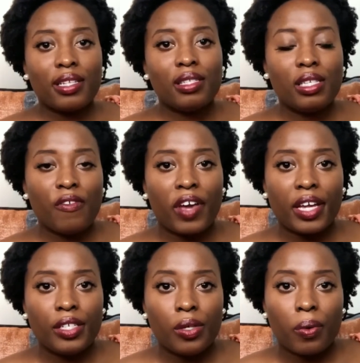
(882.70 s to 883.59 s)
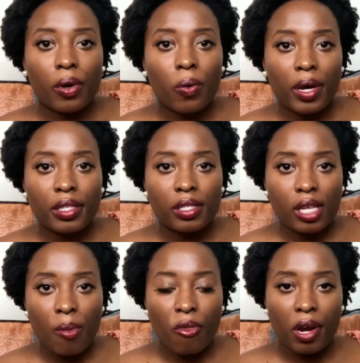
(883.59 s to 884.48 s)
see if I can do a quick
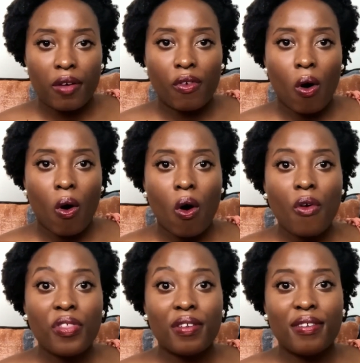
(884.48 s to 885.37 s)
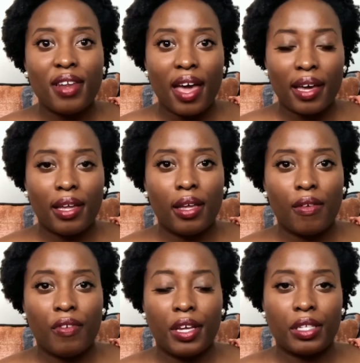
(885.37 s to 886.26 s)
summary of all the
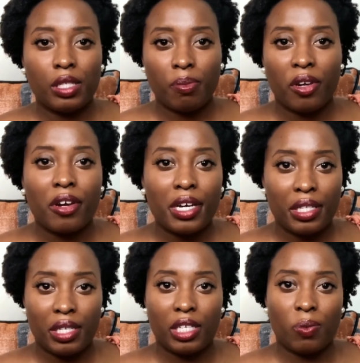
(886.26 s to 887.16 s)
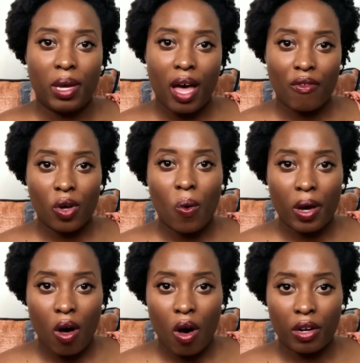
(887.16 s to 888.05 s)
negative experiences we have going
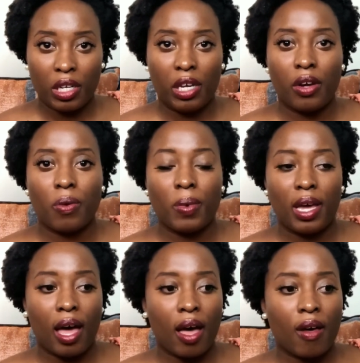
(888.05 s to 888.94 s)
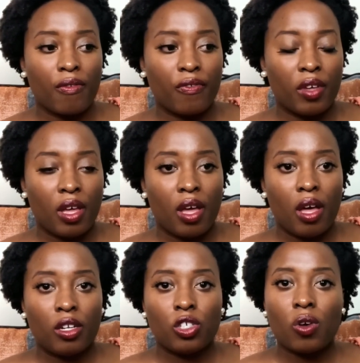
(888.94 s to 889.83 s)
on here. We have
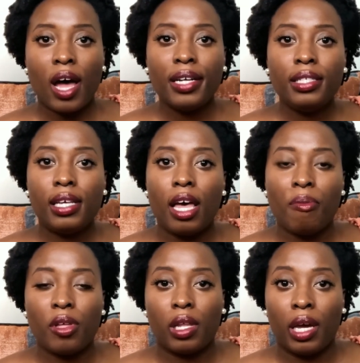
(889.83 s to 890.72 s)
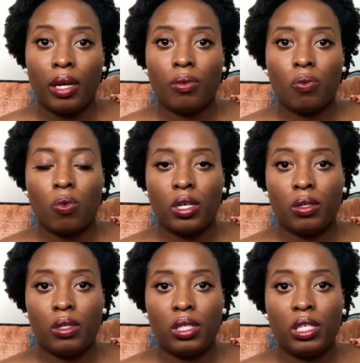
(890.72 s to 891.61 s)
trying to emulate what you
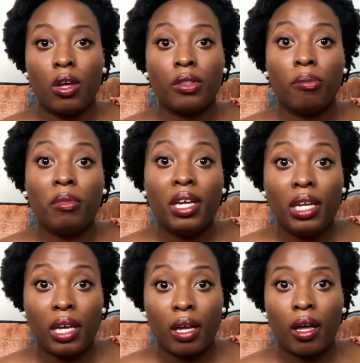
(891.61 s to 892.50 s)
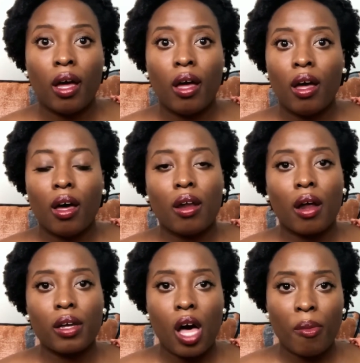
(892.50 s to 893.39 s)
see on the media
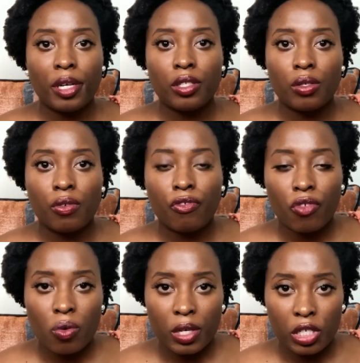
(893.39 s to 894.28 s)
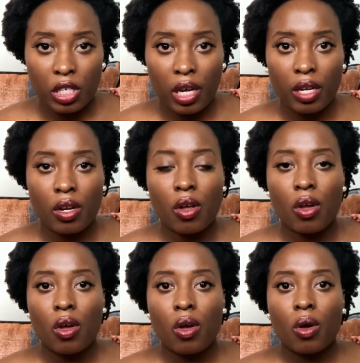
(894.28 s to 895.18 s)
not coming to fruition.
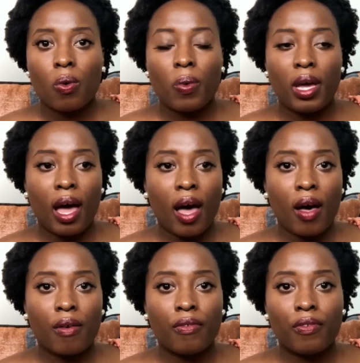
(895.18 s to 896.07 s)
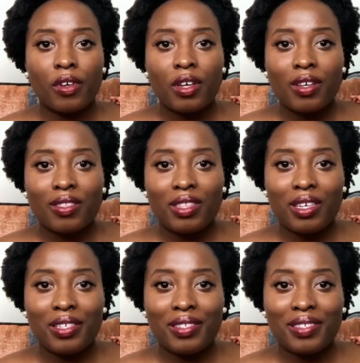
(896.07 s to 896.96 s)
We have
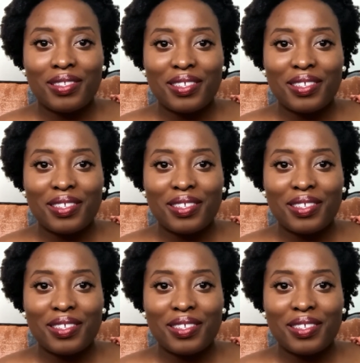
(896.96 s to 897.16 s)
these